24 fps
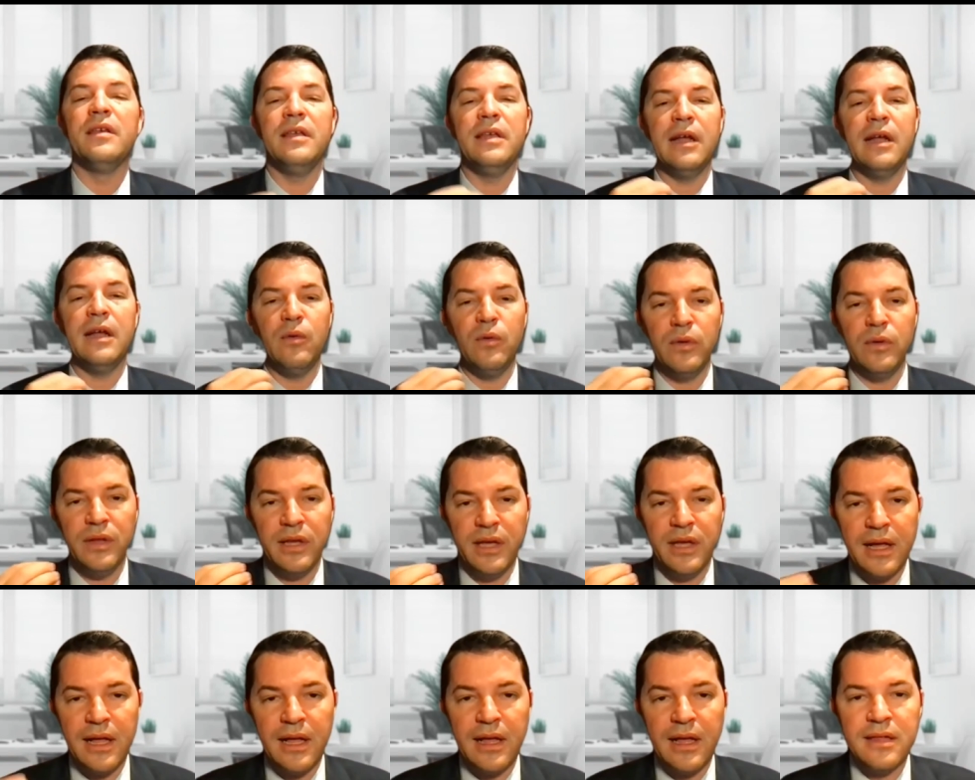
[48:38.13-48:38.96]

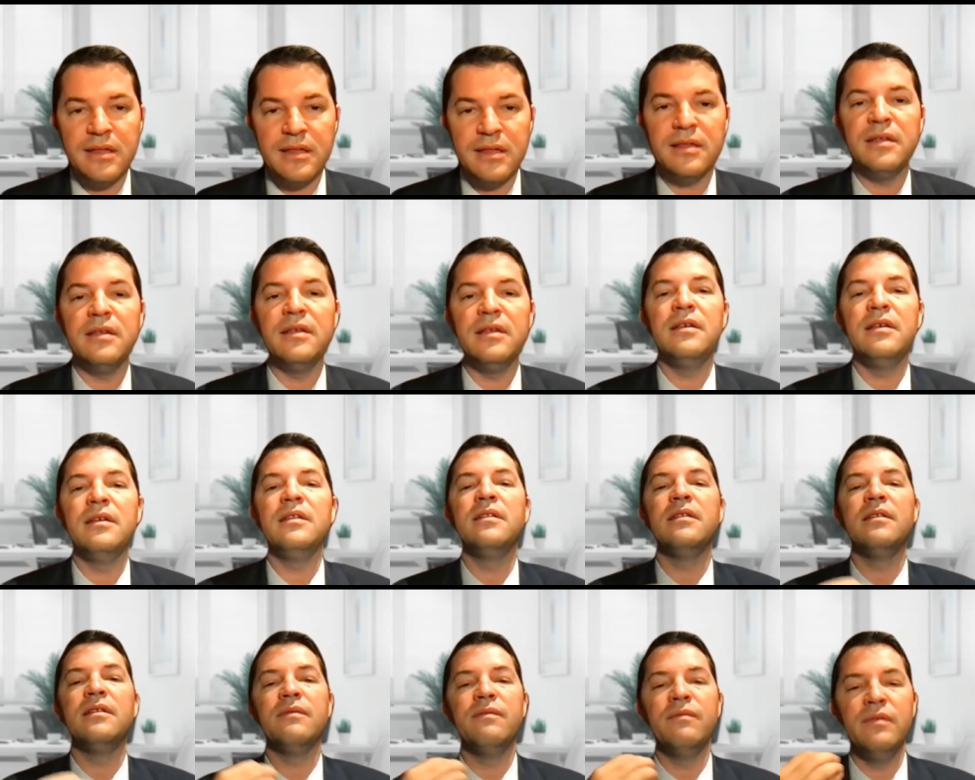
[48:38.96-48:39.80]
hyaluronic
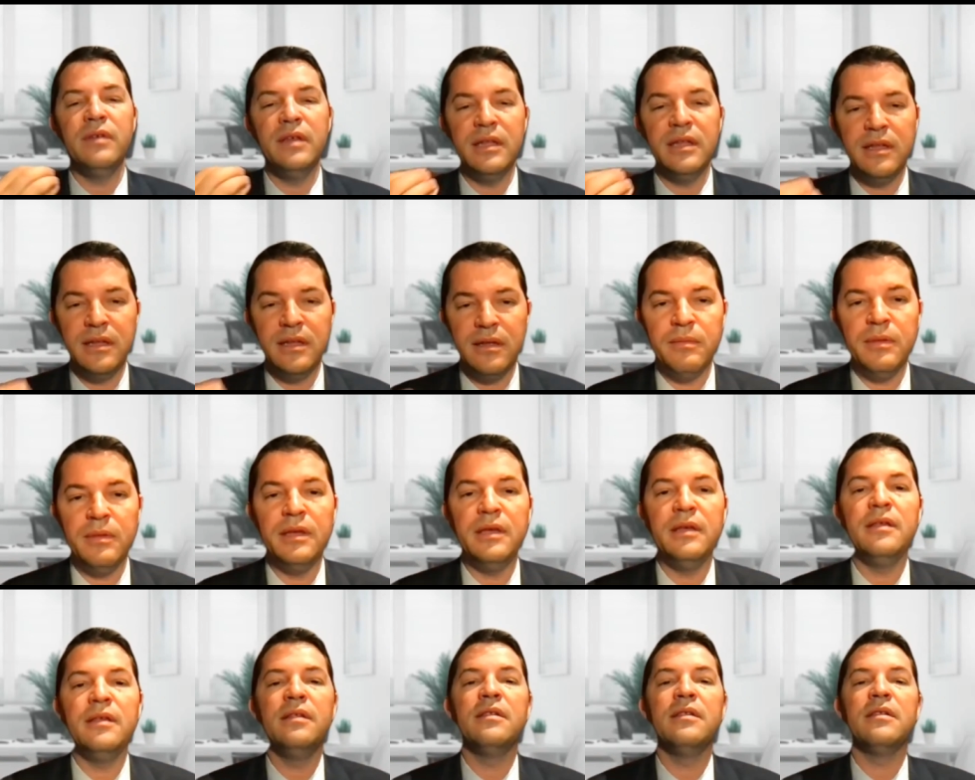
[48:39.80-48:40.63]
acid
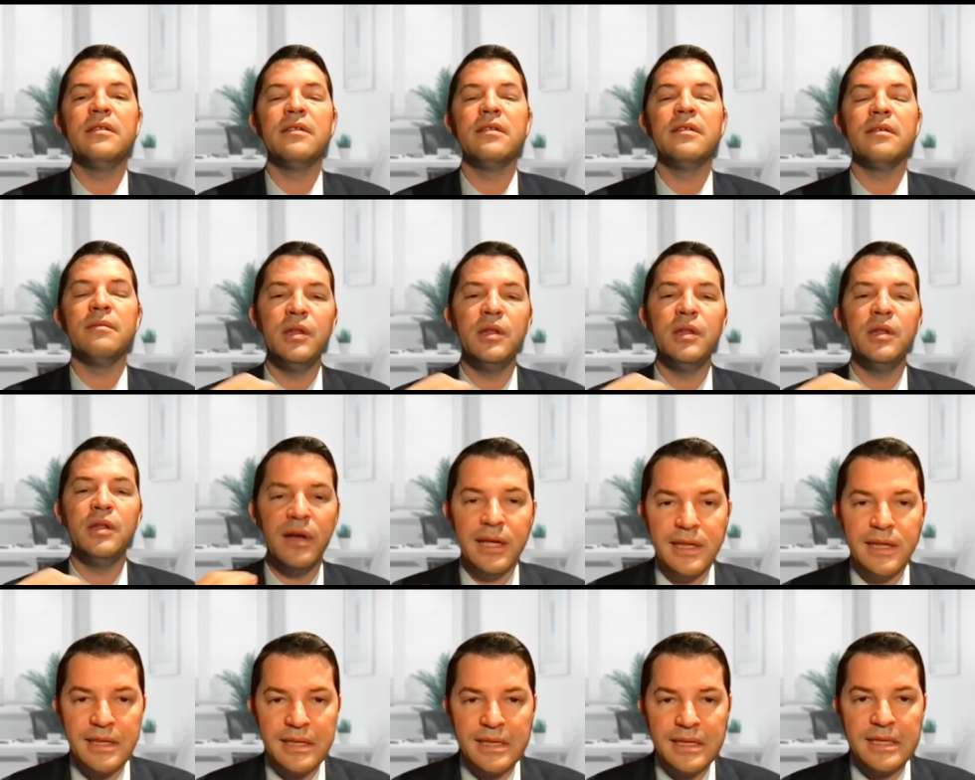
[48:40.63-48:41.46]
vitamins amino
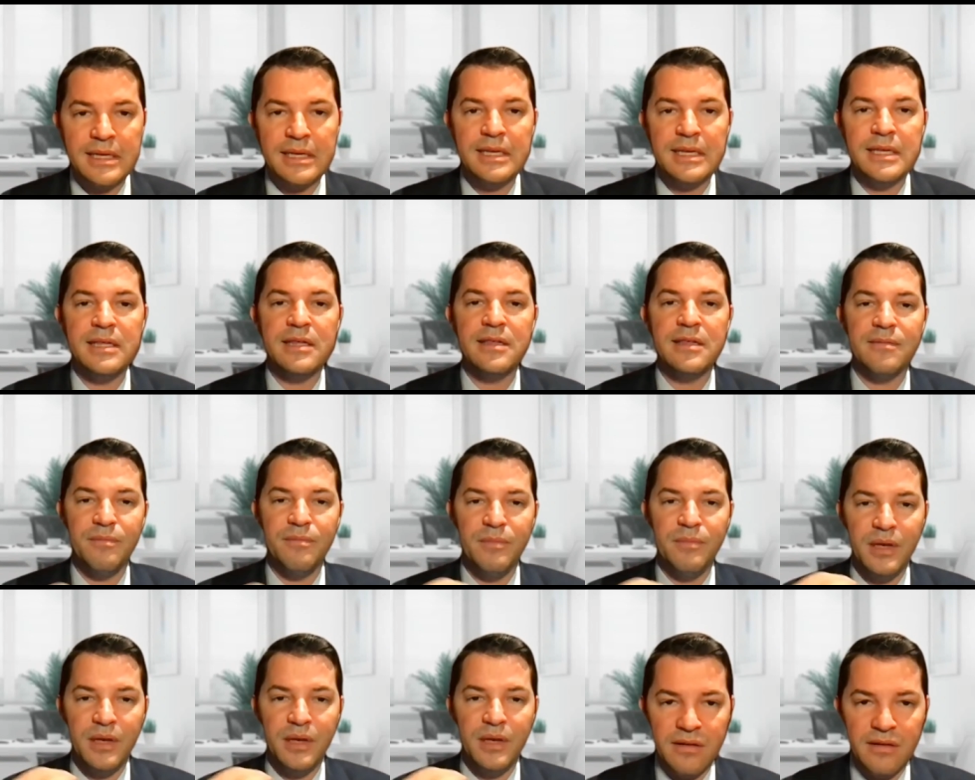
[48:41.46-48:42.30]
acids
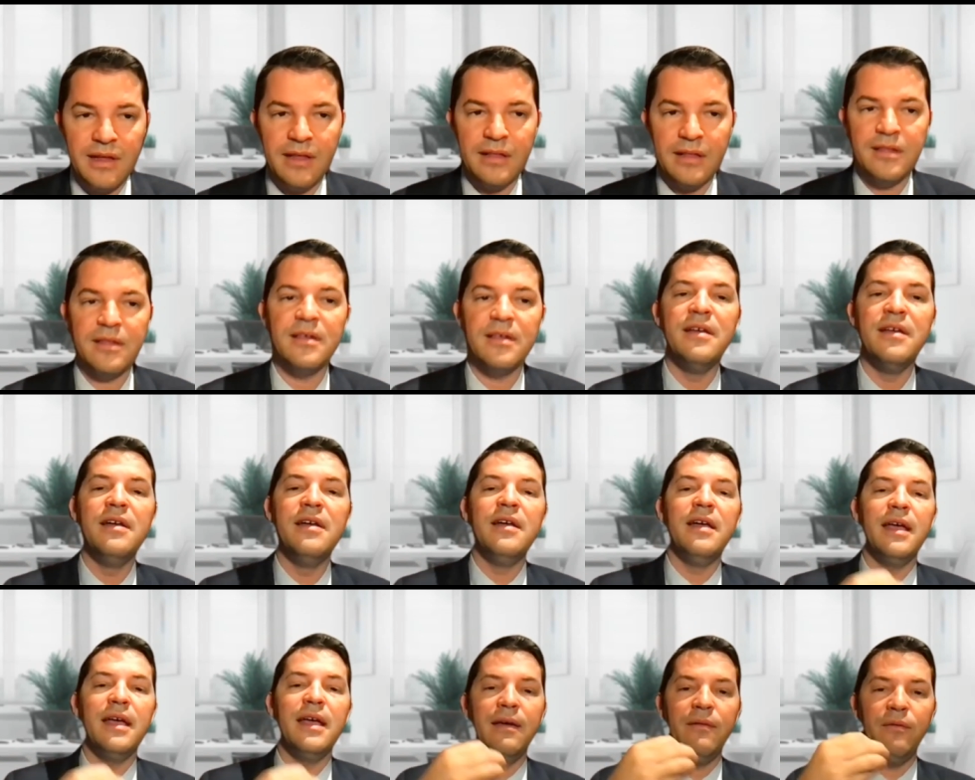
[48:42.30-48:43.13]
minerals
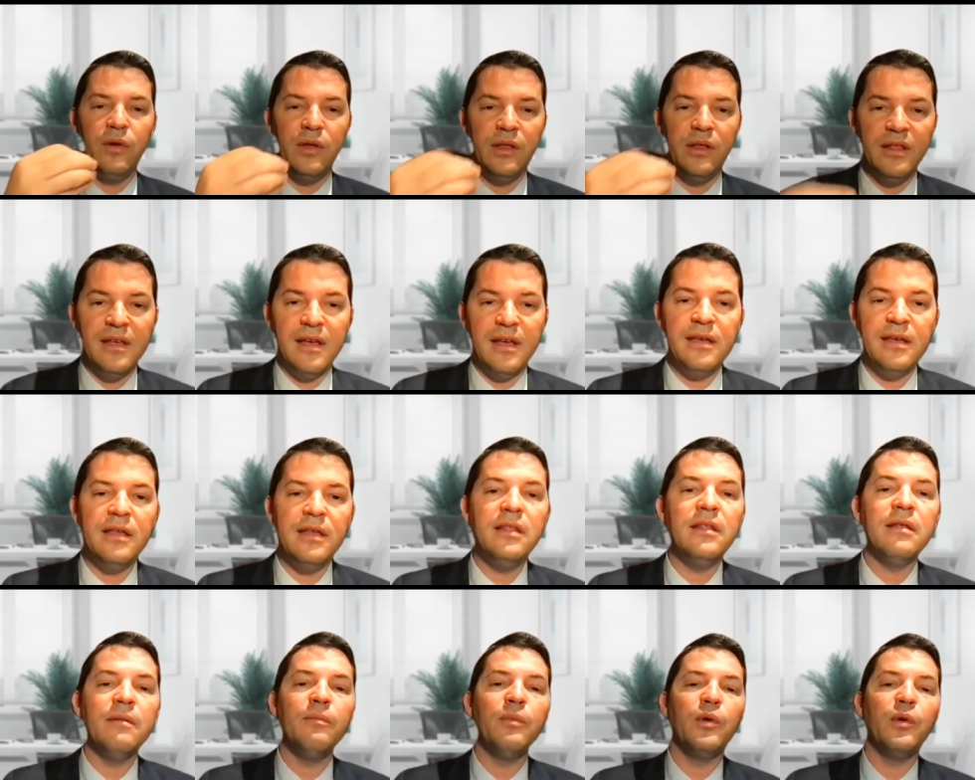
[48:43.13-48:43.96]
every day
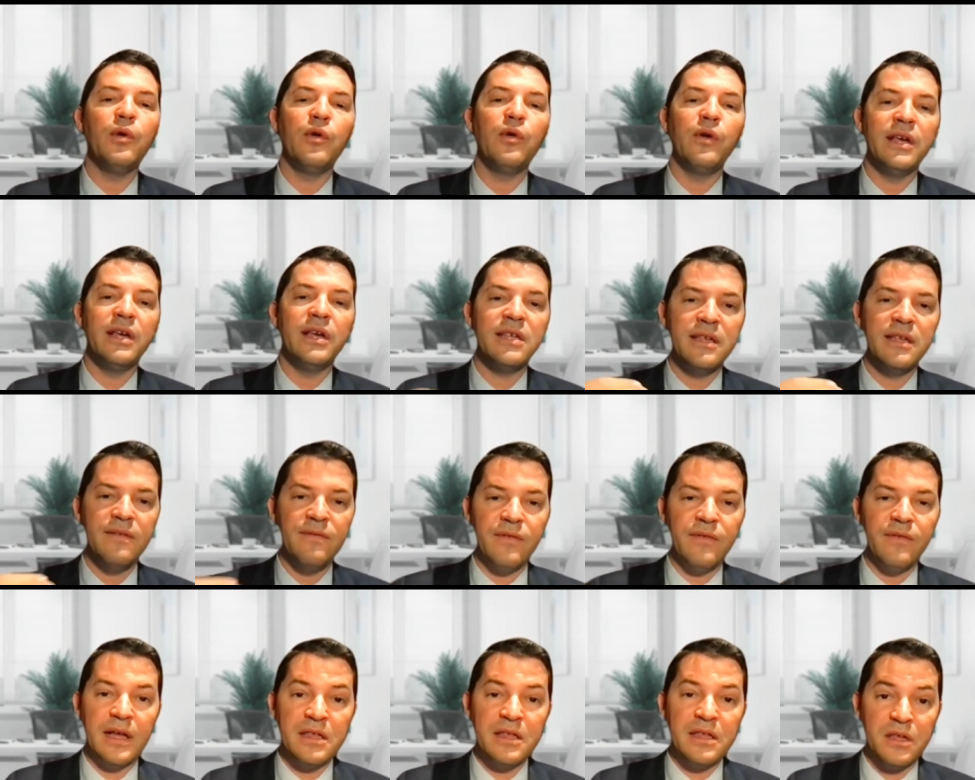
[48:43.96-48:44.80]
in a
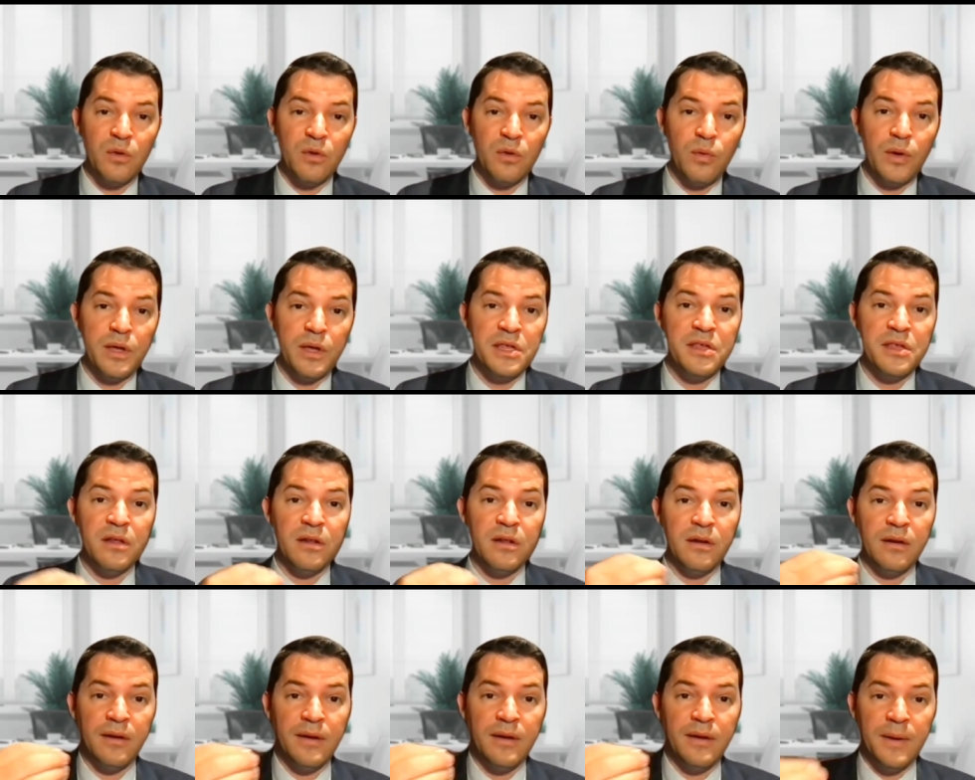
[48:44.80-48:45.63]
progressive and
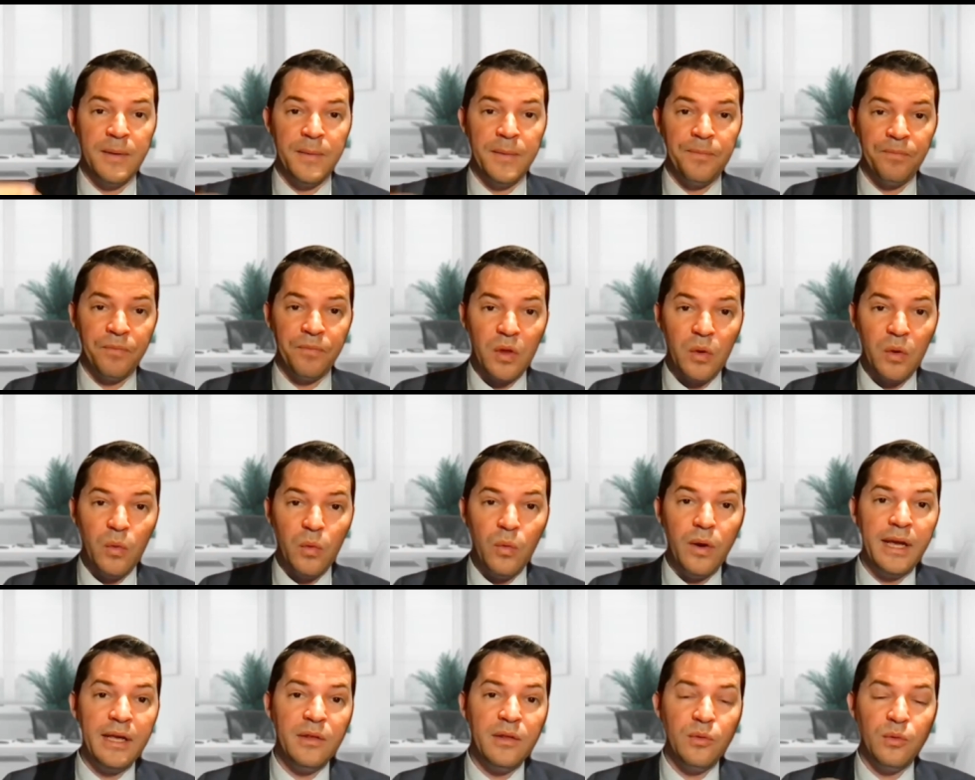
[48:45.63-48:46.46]
sequential
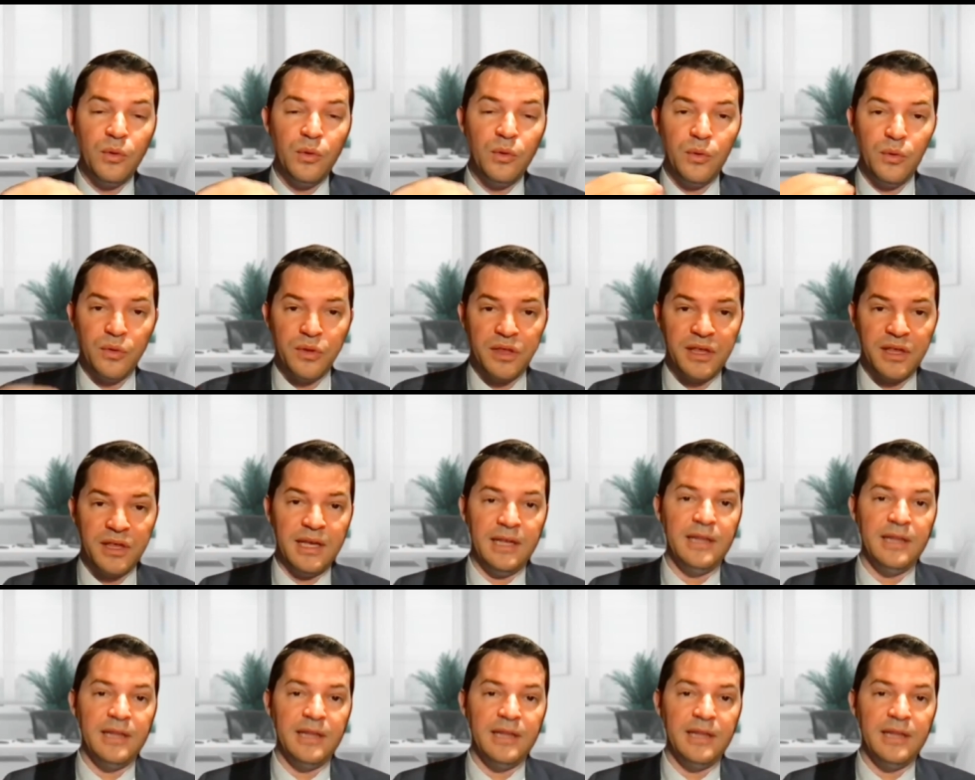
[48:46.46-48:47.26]
way to your skin.